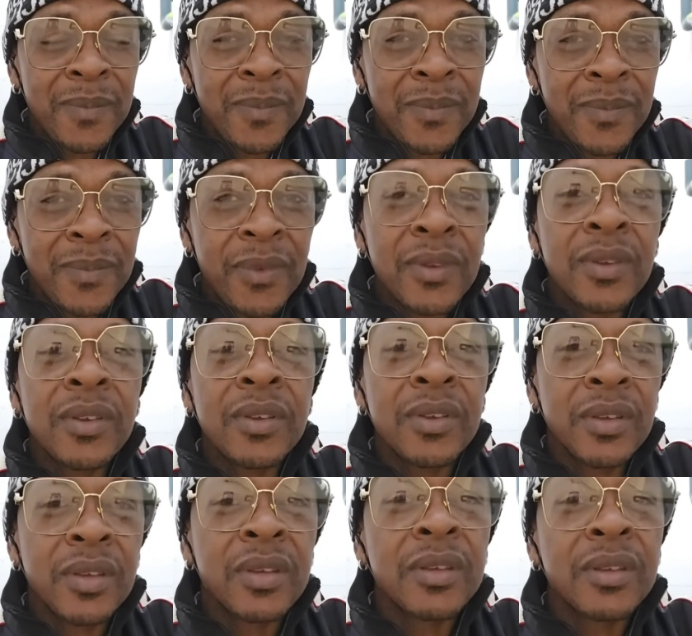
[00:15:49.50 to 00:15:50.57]

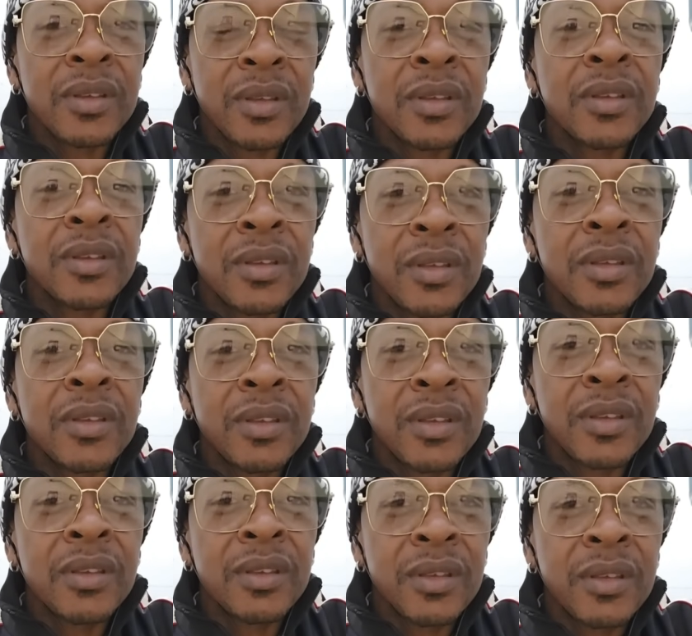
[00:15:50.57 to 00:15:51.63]

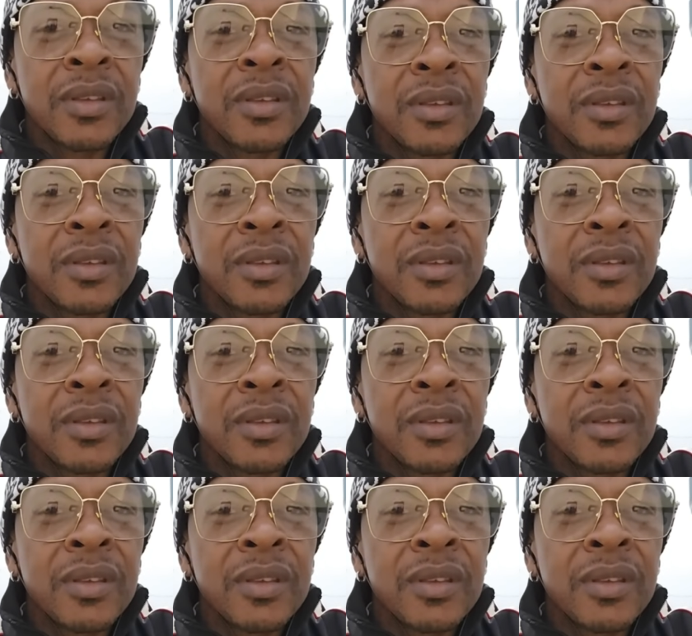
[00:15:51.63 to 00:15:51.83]
(no one is talking)